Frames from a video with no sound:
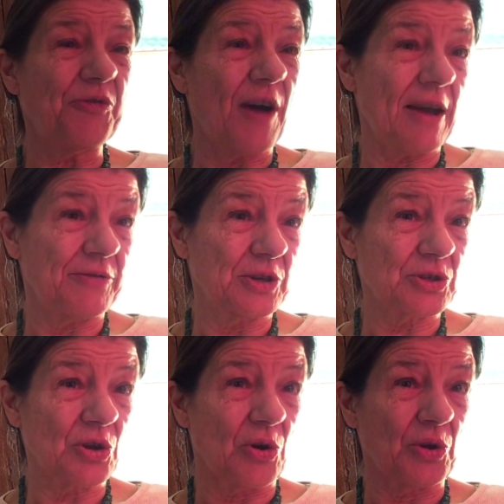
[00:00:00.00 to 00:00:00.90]
or 5
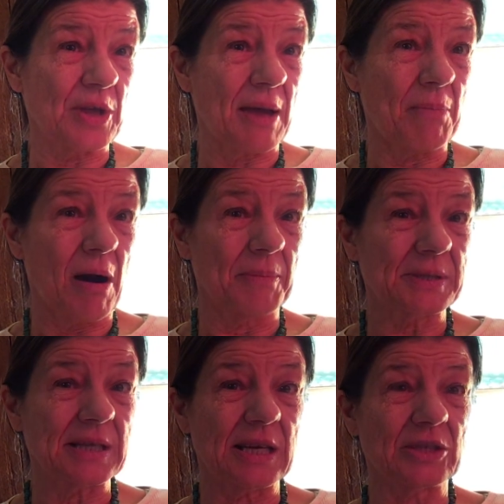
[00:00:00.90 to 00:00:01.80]
years old and mom
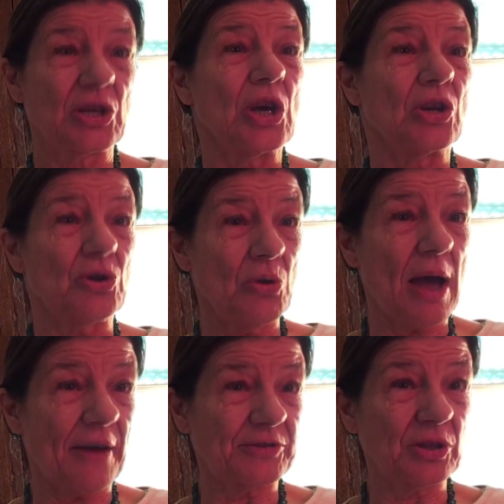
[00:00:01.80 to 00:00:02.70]
says, you
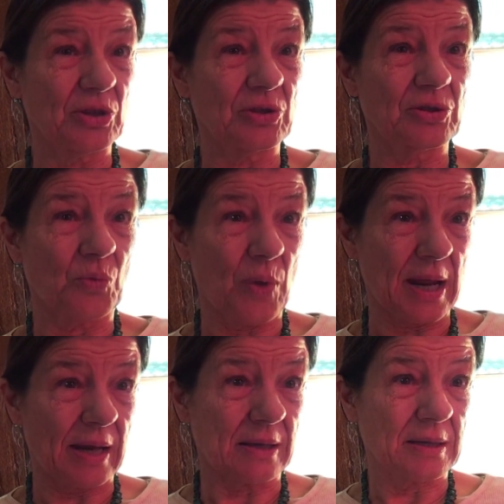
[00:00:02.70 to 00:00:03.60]
have to learn to
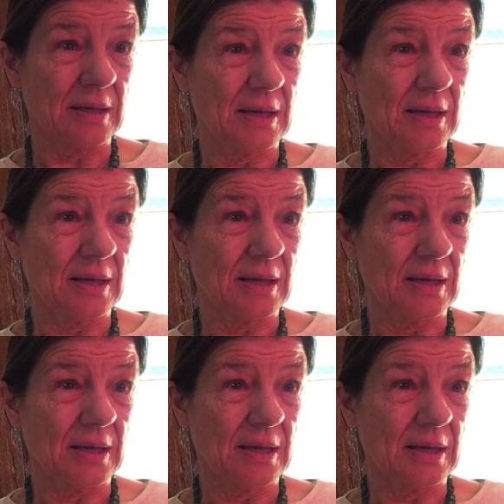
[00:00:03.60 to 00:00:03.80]
wait,